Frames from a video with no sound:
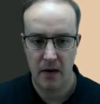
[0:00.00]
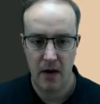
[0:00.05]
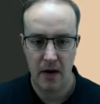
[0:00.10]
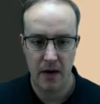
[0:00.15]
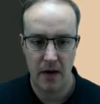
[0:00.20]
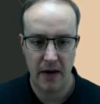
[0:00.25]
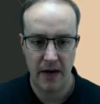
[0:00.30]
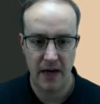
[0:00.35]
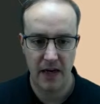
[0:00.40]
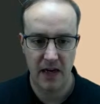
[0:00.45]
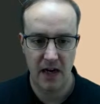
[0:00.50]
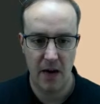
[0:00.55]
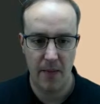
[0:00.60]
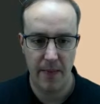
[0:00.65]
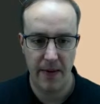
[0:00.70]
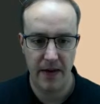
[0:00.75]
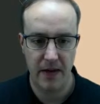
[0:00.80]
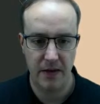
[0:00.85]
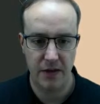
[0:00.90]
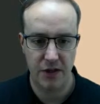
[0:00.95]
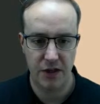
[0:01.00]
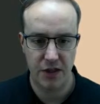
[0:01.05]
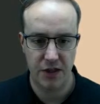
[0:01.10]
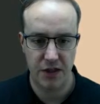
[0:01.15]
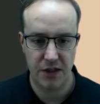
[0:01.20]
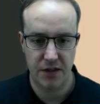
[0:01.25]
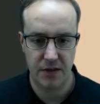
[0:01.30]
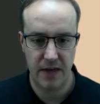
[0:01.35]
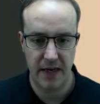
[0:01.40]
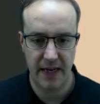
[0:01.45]
and I can come in and
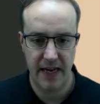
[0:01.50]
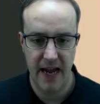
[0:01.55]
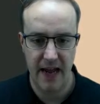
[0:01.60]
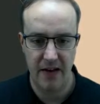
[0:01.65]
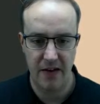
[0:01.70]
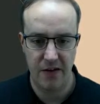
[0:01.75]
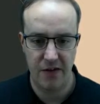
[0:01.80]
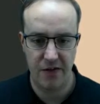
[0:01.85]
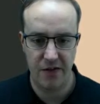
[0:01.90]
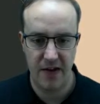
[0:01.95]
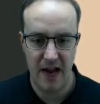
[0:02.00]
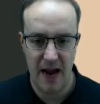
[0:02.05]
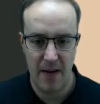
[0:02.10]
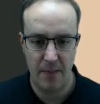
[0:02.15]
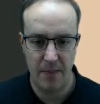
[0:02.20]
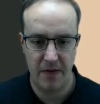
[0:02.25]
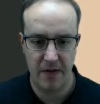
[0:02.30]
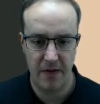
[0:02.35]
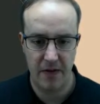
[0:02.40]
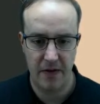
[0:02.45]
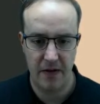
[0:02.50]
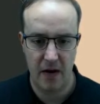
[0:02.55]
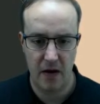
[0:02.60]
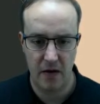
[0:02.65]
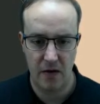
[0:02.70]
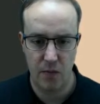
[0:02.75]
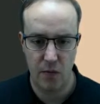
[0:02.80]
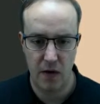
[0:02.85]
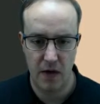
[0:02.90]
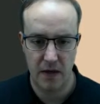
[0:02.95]
just, again, snap to the
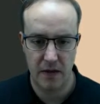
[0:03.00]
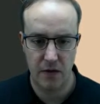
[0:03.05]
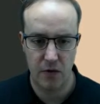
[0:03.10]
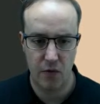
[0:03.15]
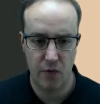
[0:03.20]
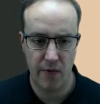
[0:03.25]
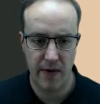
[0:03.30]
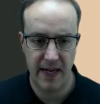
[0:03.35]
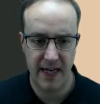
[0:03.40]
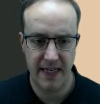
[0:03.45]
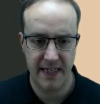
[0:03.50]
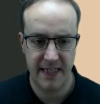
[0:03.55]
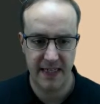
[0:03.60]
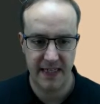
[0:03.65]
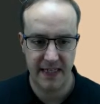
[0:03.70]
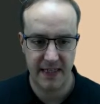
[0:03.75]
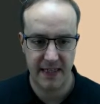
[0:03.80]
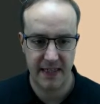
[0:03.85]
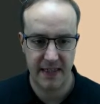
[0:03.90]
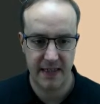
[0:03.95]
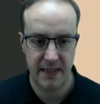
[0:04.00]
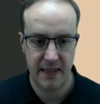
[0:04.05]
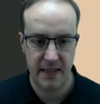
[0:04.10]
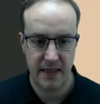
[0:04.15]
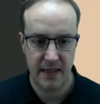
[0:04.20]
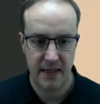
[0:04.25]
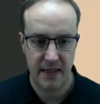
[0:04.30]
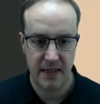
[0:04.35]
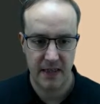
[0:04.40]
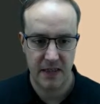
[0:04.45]
ductwork that already exists.
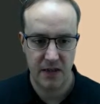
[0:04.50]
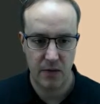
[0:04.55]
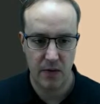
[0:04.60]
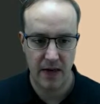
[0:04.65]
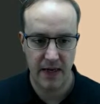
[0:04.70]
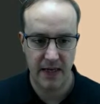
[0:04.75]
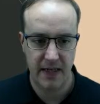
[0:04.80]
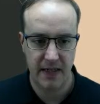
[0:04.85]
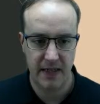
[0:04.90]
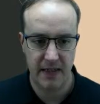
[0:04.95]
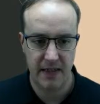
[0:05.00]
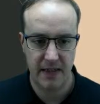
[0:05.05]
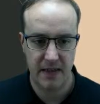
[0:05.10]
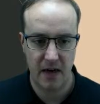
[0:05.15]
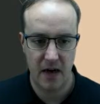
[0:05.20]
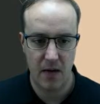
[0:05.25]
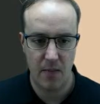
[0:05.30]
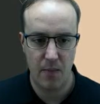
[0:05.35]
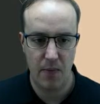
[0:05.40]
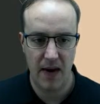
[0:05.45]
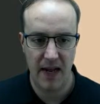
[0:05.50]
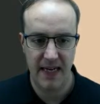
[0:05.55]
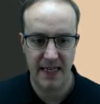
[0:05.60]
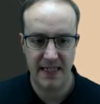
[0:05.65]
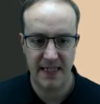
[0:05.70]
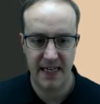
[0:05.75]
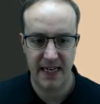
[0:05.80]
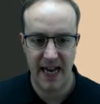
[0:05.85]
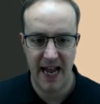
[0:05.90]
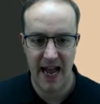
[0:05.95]
So I can start
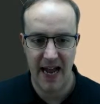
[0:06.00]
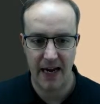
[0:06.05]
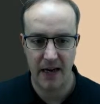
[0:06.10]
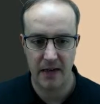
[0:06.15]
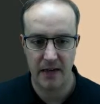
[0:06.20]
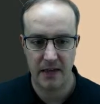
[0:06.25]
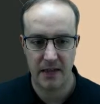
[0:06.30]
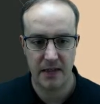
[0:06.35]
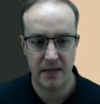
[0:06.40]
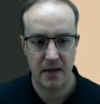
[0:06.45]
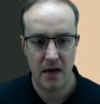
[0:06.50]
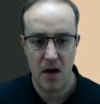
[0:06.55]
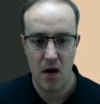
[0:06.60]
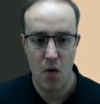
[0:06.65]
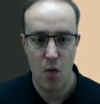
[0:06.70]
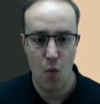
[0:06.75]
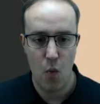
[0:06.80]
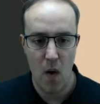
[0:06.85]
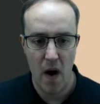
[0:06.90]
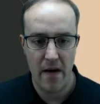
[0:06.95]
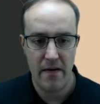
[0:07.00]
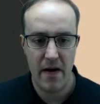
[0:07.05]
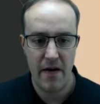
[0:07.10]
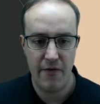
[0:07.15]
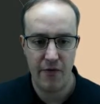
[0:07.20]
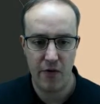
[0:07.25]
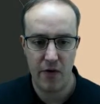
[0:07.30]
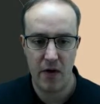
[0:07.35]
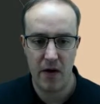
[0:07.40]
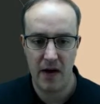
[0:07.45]
placing hangers
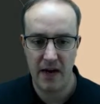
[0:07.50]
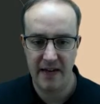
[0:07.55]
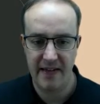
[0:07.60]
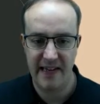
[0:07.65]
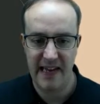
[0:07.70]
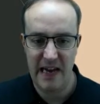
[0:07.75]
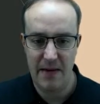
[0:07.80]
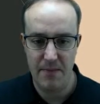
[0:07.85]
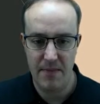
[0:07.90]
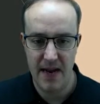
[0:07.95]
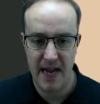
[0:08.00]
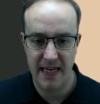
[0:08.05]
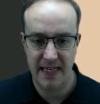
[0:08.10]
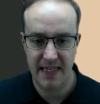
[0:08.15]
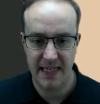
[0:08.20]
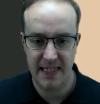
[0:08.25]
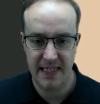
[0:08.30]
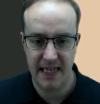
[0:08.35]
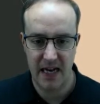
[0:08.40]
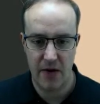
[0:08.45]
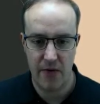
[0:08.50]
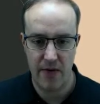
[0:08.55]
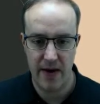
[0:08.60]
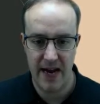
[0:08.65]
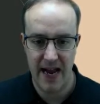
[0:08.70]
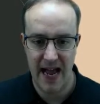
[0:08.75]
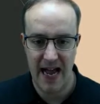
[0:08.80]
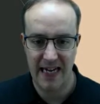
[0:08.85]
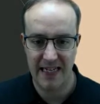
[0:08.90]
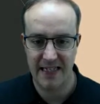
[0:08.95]
wherever I deem
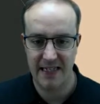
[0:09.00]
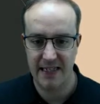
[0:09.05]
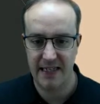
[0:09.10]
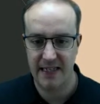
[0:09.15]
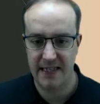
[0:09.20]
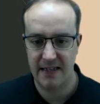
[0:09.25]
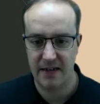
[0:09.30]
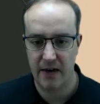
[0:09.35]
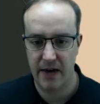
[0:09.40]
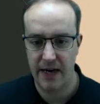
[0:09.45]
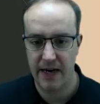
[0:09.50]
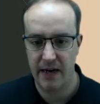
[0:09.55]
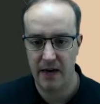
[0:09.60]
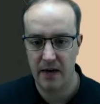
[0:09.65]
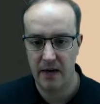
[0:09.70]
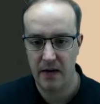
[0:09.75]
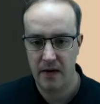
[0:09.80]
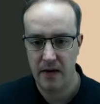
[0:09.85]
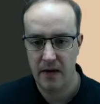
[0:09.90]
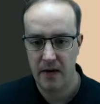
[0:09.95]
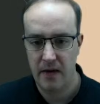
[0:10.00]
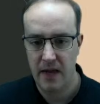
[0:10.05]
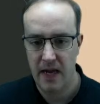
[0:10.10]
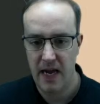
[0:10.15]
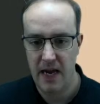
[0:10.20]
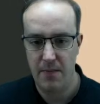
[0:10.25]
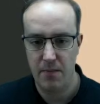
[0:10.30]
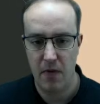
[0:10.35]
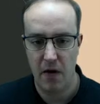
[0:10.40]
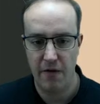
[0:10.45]
necessary as a designer
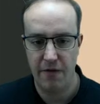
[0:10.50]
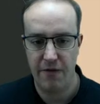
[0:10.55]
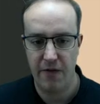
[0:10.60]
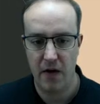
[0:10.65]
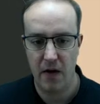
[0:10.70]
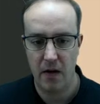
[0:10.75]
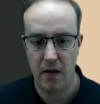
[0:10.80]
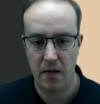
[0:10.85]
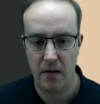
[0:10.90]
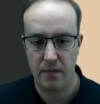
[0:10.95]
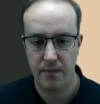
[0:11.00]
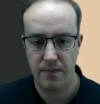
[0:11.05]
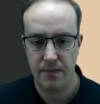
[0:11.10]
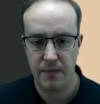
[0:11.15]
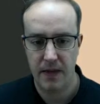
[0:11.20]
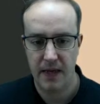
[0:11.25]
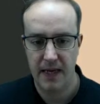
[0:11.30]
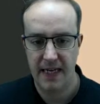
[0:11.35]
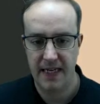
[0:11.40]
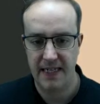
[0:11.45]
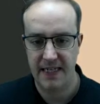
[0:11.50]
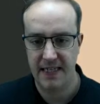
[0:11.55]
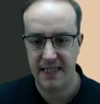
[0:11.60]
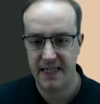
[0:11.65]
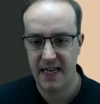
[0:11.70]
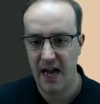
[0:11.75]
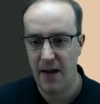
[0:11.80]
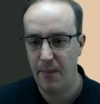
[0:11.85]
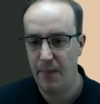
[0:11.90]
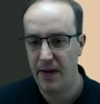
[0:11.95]
in my file. It's
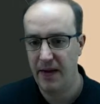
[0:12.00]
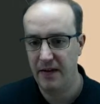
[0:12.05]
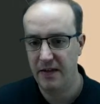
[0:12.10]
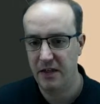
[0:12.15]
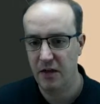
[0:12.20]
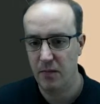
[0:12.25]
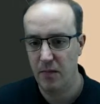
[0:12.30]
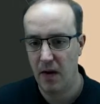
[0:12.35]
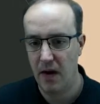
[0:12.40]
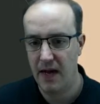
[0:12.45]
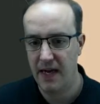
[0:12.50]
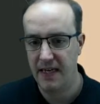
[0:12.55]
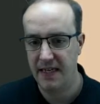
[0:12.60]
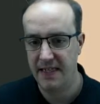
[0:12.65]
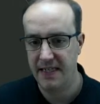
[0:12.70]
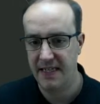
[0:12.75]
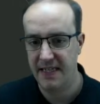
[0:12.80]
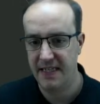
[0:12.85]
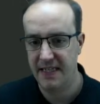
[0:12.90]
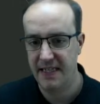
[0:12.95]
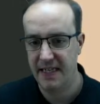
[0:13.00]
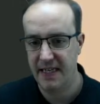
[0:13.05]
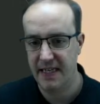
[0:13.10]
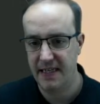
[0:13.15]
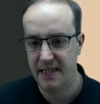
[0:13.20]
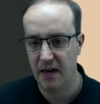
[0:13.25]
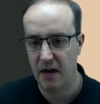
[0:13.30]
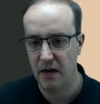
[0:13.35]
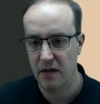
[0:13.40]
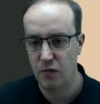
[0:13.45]
snapping to my
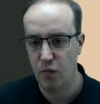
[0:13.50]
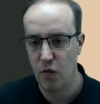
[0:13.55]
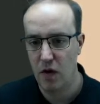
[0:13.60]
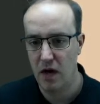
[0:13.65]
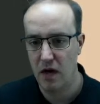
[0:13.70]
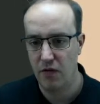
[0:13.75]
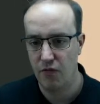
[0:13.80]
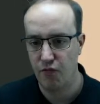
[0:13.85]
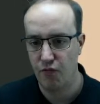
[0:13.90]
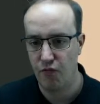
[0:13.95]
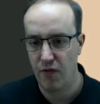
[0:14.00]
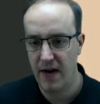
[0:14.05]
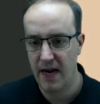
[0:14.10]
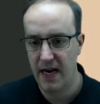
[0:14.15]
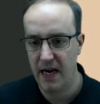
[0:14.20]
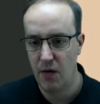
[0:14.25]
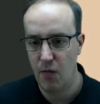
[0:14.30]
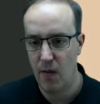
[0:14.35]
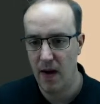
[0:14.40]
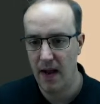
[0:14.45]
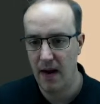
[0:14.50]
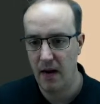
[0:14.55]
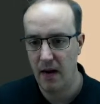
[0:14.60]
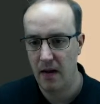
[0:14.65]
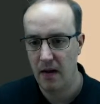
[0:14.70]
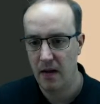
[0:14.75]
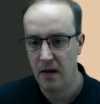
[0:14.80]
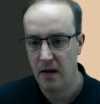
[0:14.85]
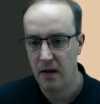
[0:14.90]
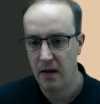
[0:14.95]
existing ductwork really
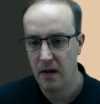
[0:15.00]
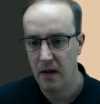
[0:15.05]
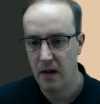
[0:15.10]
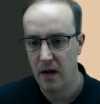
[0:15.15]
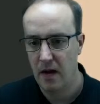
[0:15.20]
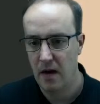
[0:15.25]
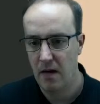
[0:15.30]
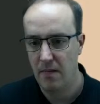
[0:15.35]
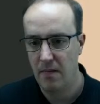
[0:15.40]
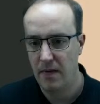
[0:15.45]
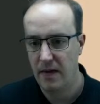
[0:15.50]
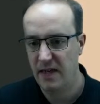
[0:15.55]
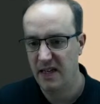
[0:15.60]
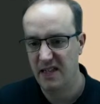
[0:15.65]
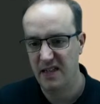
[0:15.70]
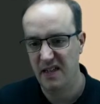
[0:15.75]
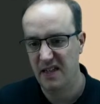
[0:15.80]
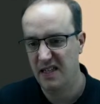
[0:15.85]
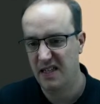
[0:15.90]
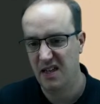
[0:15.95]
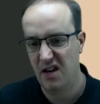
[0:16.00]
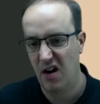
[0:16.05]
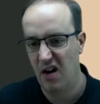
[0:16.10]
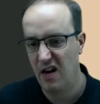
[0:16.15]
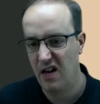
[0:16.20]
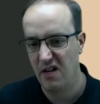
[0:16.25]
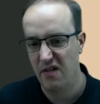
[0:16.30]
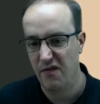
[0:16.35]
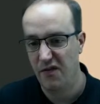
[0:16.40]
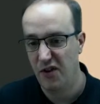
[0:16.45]
well. It's
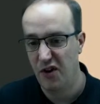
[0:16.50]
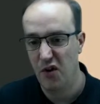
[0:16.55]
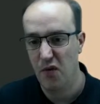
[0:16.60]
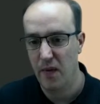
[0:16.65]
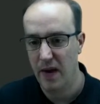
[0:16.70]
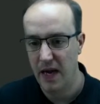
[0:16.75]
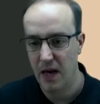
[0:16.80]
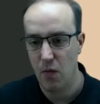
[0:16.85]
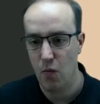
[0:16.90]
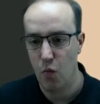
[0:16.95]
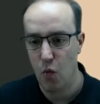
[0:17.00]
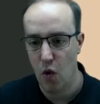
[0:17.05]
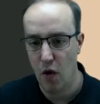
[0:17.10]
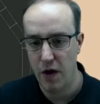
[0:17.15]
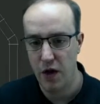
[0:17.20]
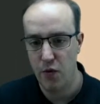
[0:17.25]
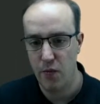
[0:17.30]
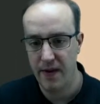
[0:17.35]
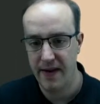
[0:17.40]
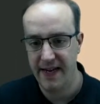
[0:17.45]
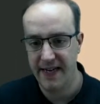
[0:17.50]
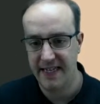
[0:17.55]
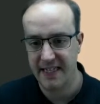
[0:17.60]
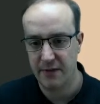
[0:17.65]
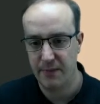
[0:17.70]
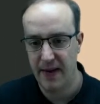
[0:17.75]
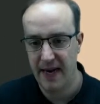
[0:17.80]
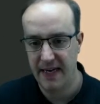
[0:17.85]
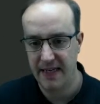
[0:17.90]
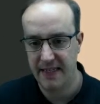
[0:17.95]
kind of doing what you would
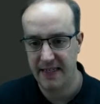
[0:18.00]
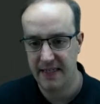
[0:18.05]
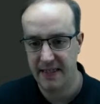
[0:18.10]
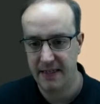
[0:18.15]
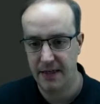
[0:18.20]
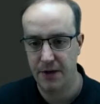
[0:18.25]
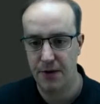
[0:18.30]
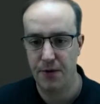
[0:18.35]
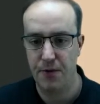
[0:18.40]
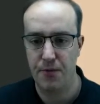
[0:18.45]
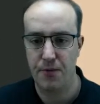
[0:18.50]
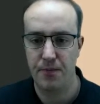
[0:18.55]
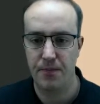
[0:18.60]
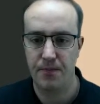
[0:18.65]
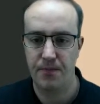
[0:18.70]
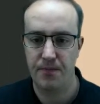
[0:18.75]
expect it to do.